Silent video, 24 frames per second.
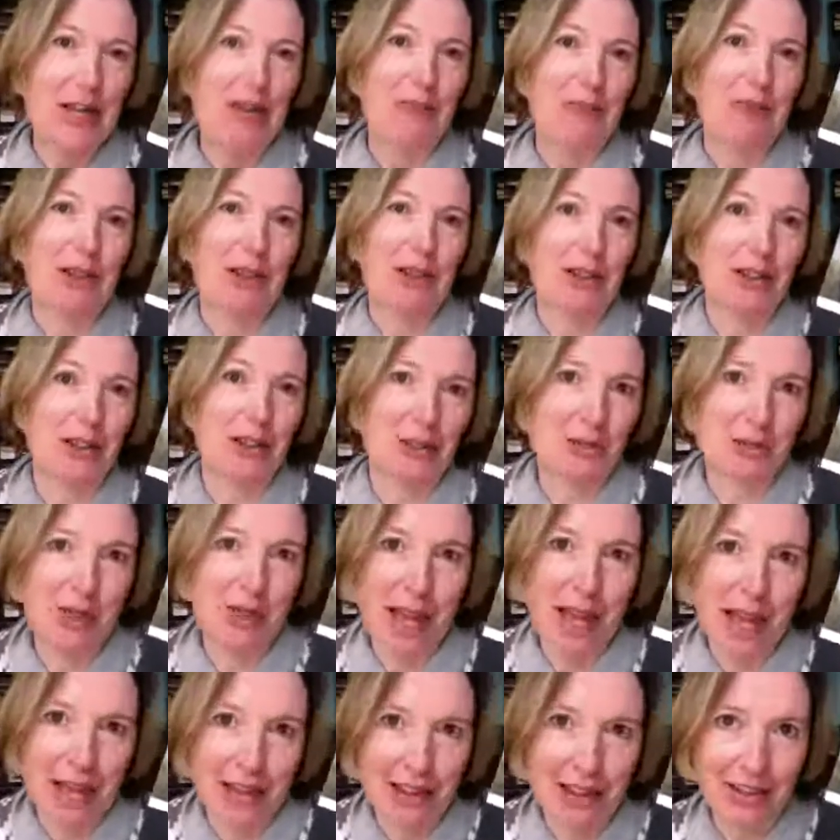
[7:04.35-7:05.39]
Because of
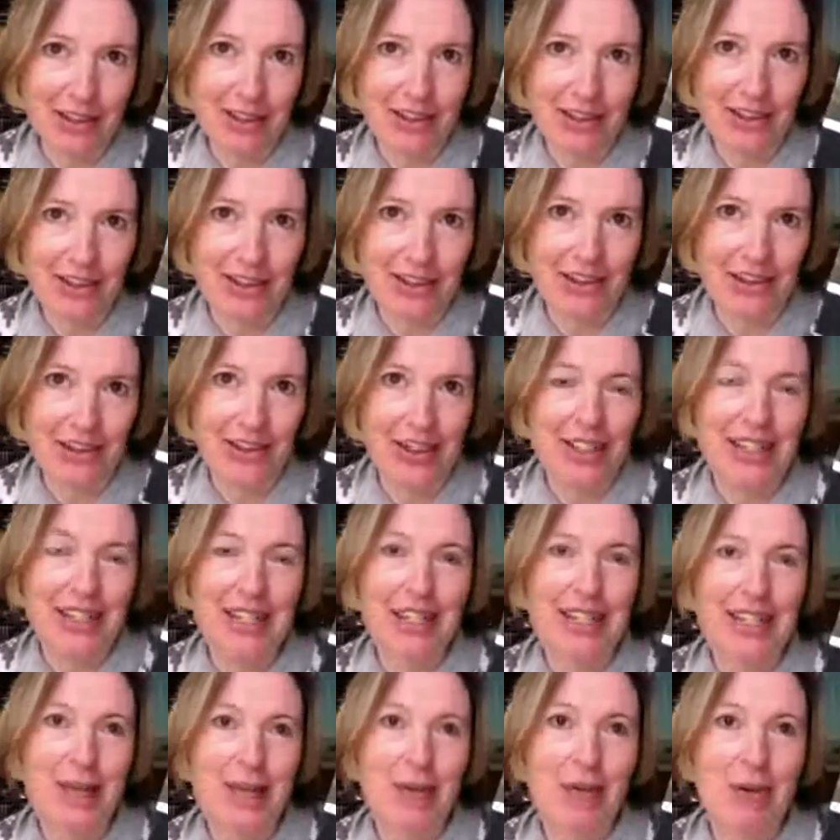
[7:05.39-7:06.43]
that,
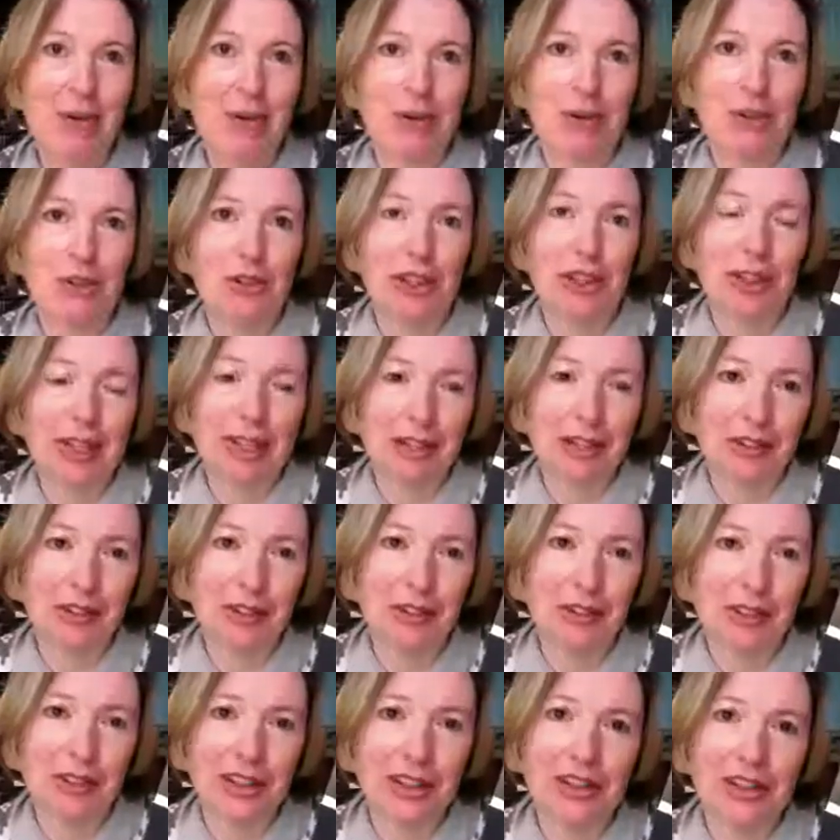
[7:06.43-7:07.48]
he moves to
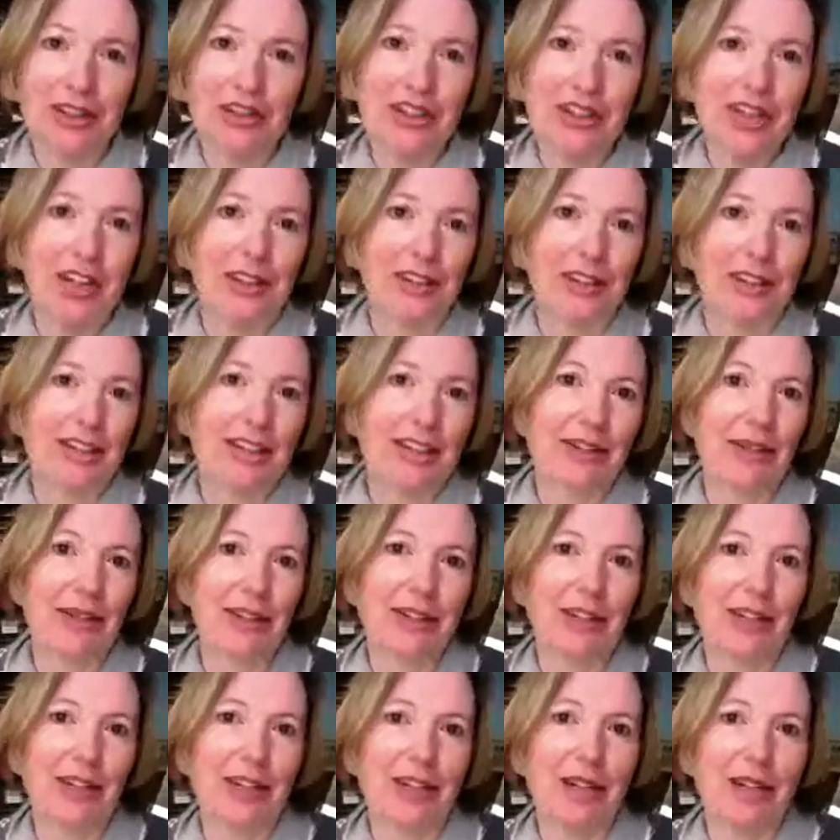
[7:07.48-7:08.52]
London and starts
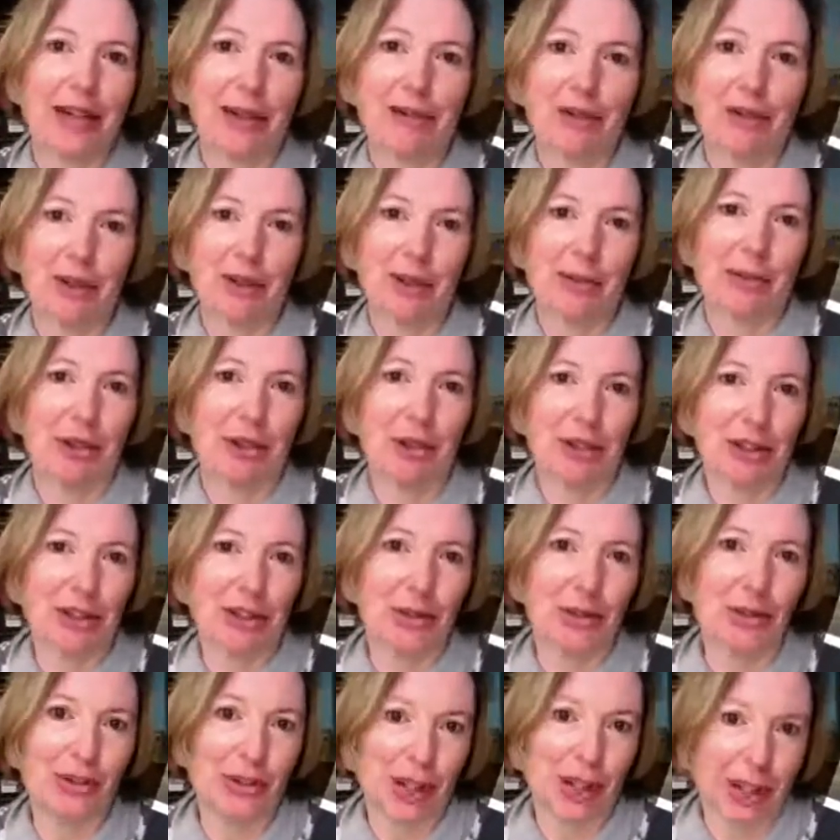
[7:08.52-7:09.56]
living the life of the
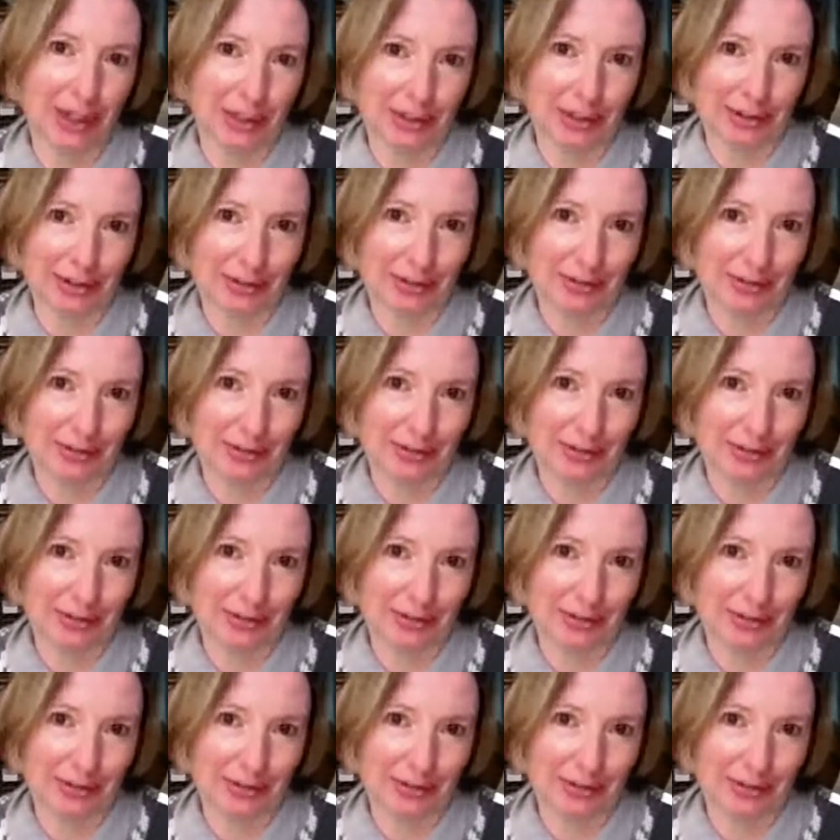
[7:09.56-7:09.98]
prodigal son.